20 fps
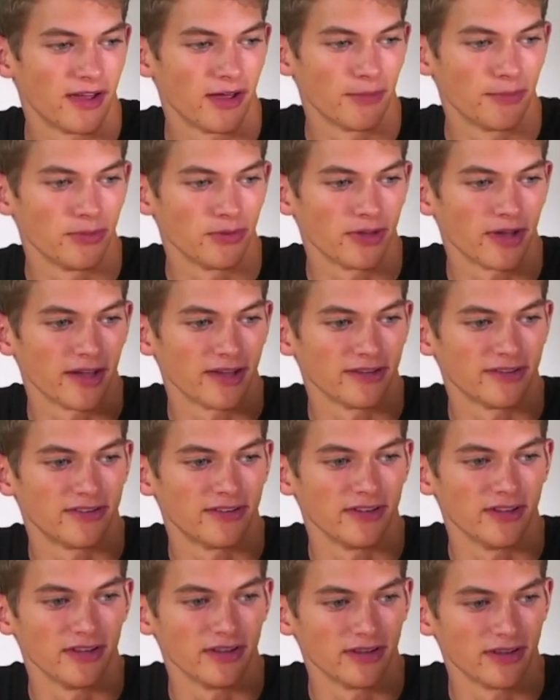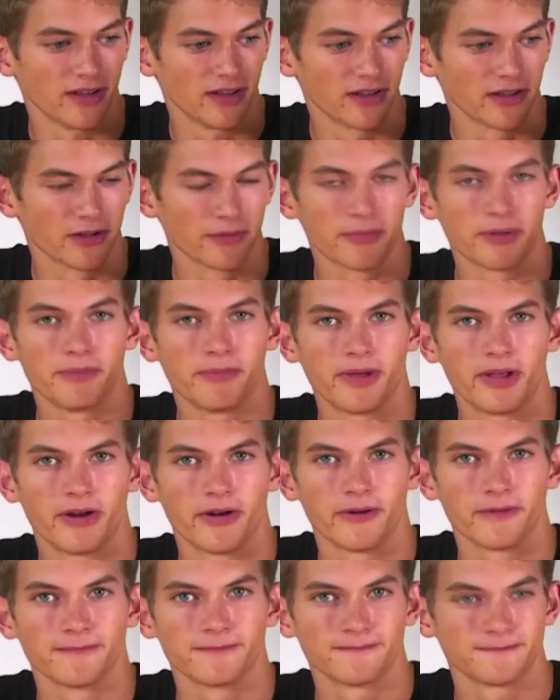help you guys see a little bit
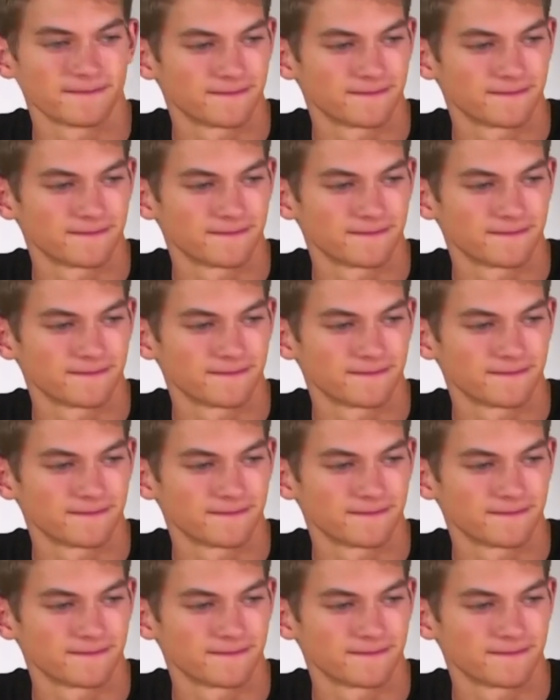better.